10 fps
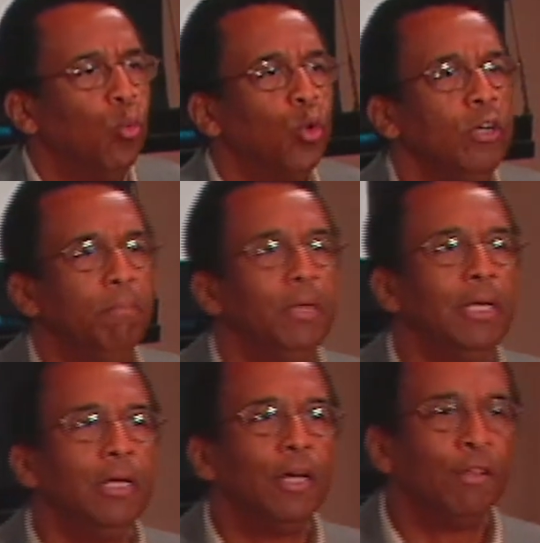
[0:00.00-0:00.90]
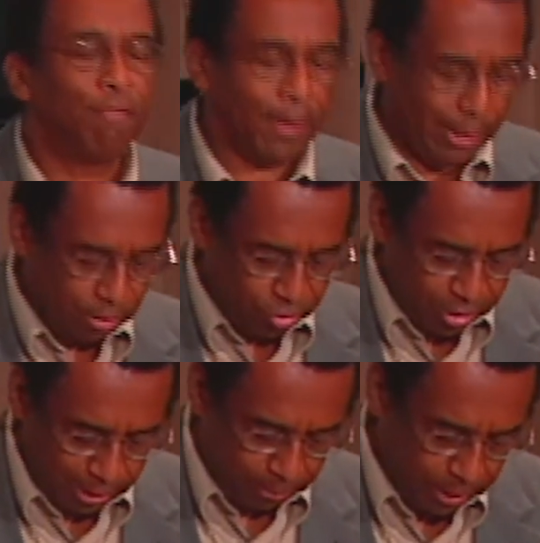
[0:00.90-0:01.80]
would be the final
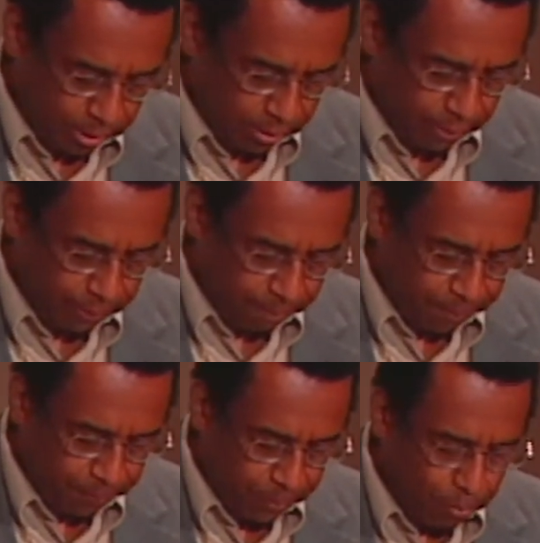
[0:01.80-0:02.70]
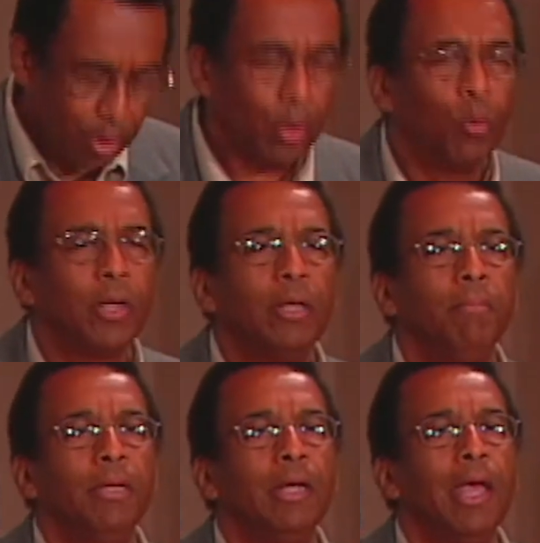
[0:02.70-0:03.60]
settlement. But it quickly
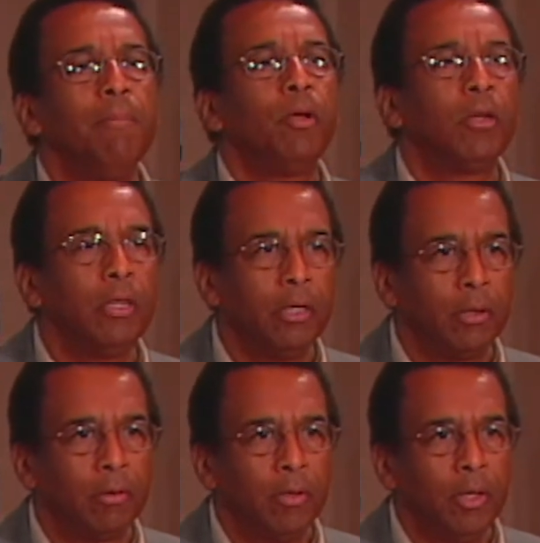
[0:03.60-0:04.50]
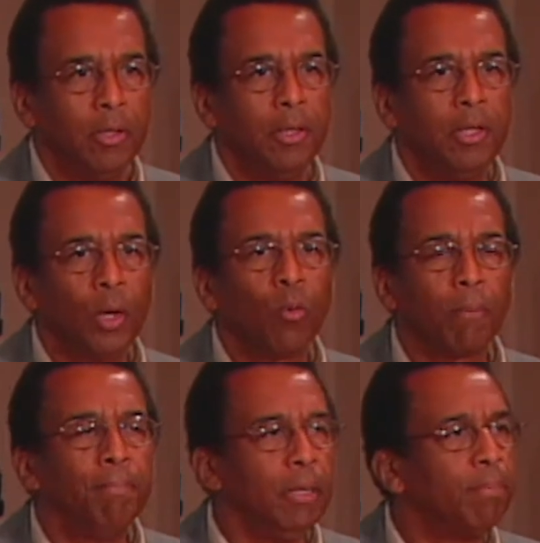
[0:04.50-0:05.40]
became clear that there were
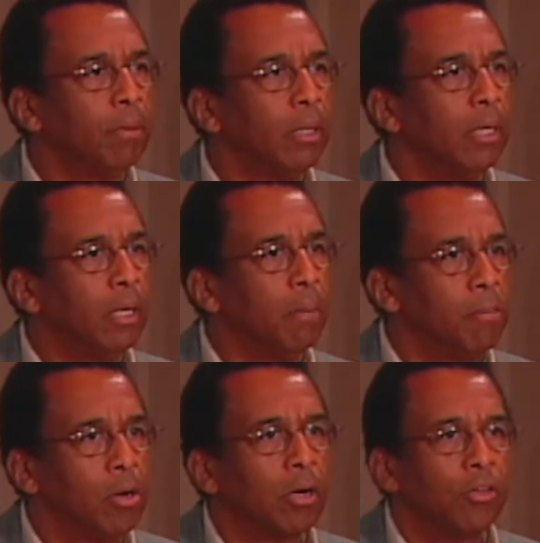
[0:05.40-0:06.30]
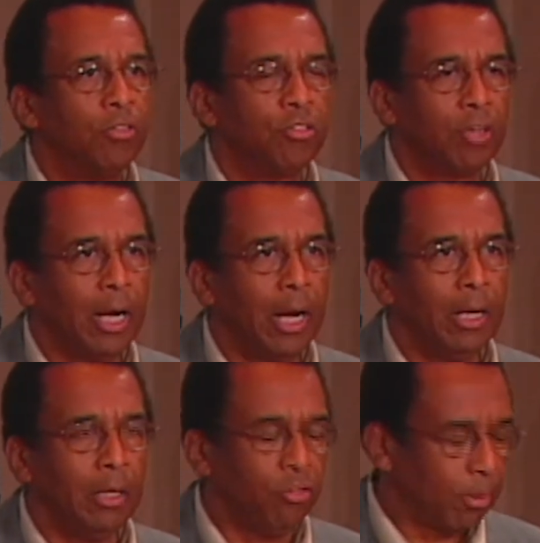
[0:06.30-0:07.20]
people in American society,
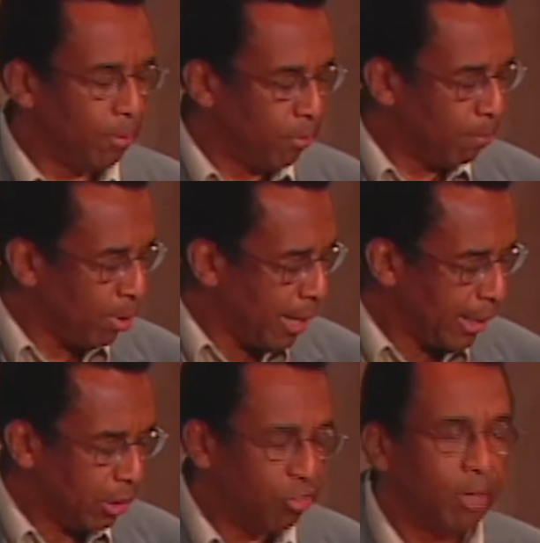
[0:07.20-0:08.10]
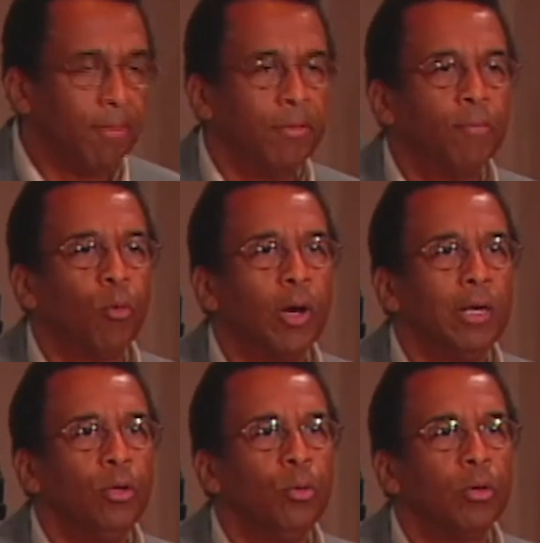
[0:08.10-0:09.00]
some of them black and some of them white,
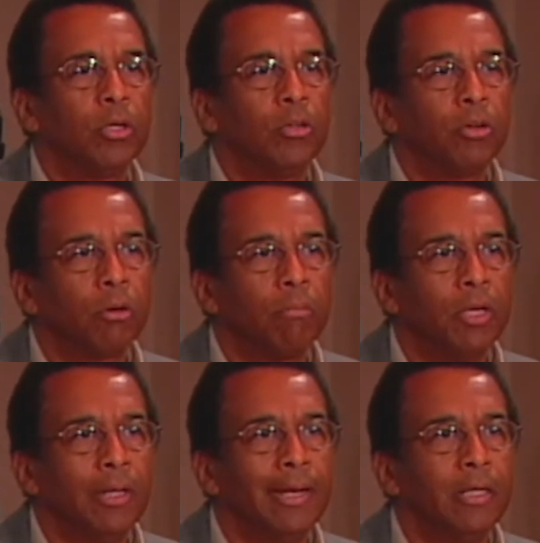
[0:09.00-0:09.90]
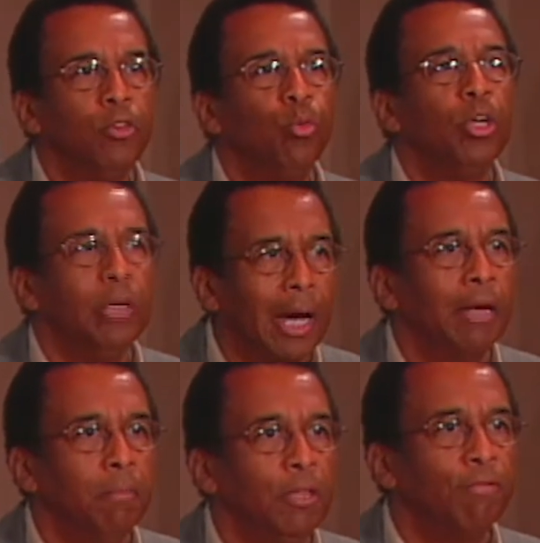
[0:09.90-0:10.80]
who were determined that this would
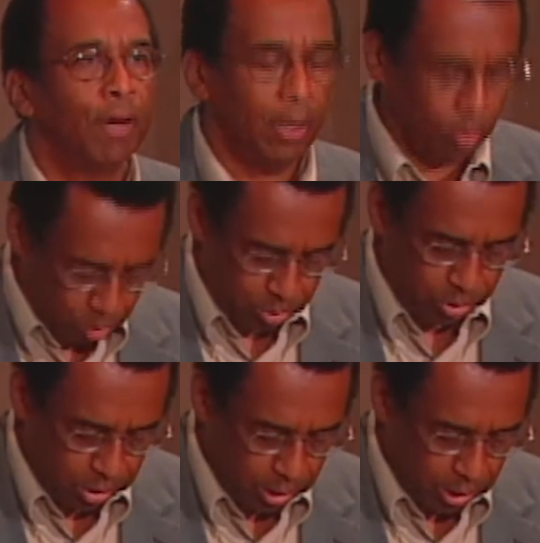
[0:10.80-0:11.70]
not be the final word.